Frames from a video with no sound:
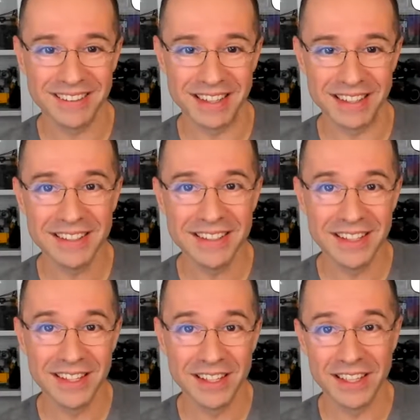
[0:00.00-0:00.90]
right?
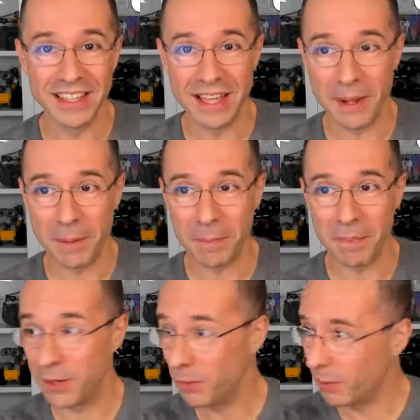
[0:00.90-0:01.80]

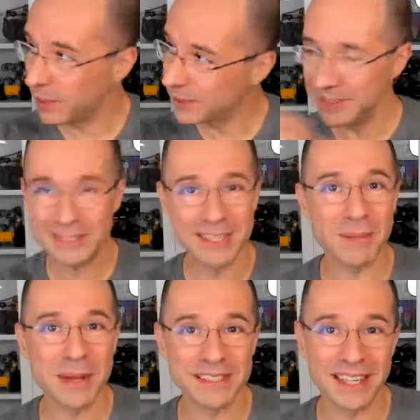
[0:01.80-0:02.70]
And you want to see it
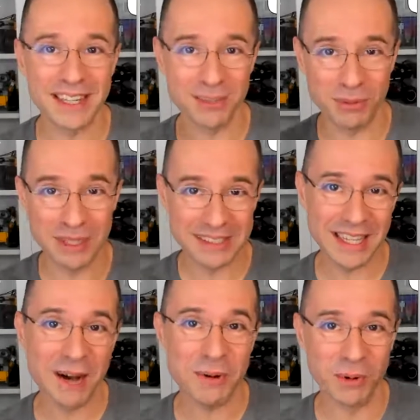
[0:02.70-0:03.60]
side by side and you want to
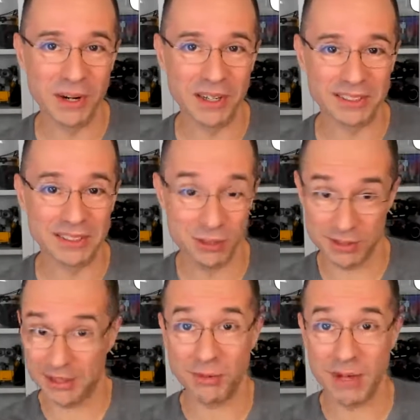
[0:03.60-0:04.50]
see how it works, just
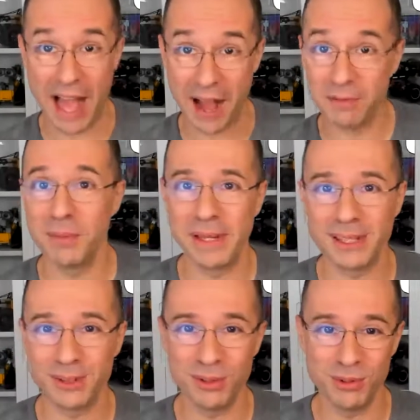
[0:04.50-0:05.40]
have the
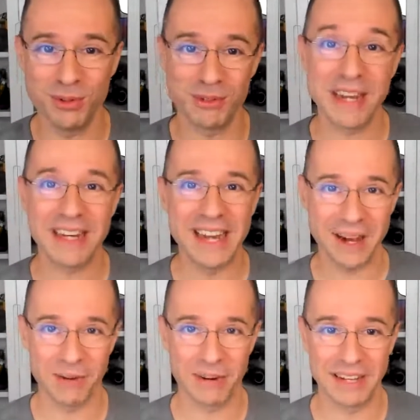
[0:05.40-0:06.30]
ability to do it right
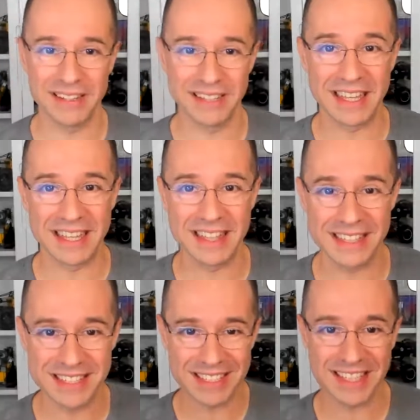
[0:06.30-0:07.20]
now, right? And I think
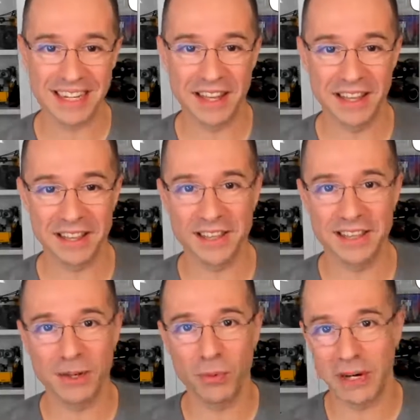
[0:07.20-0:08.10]
this is like another
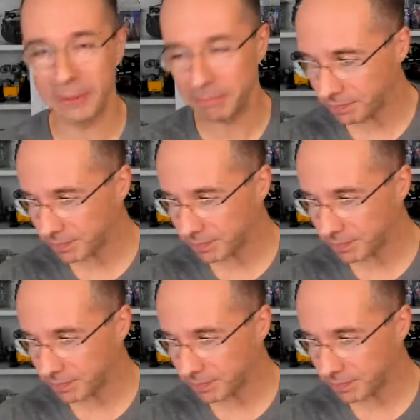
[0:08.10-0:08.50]
thing where